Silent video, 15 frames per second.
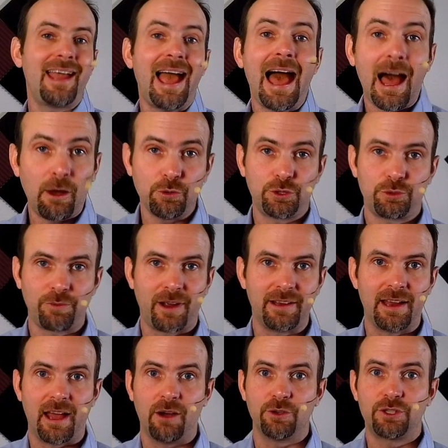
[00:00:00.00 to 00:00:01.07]
house right
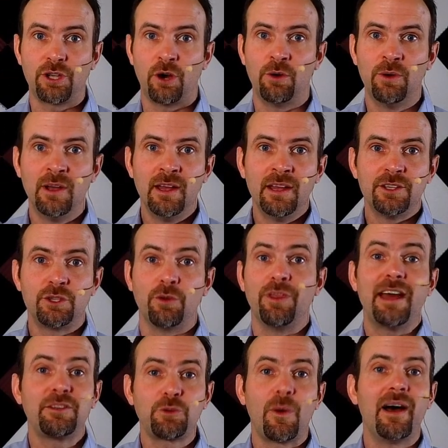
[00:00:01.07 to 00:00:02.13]
now. So, so
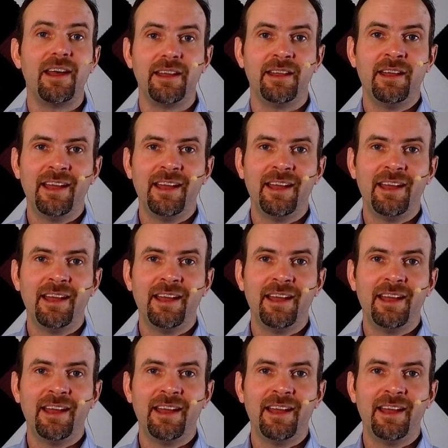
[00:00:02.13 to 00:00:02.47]
that's why